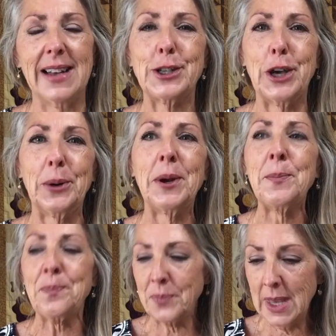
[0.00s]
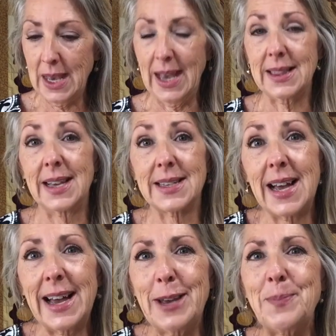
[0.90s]
So at that
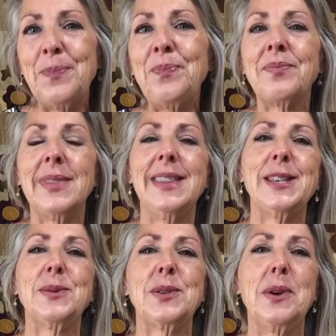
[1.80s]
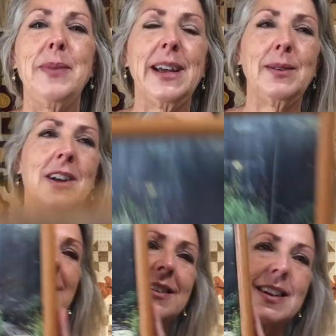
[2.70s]
time, this was what my
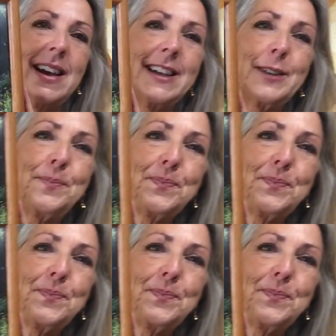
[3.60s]
garden looked like.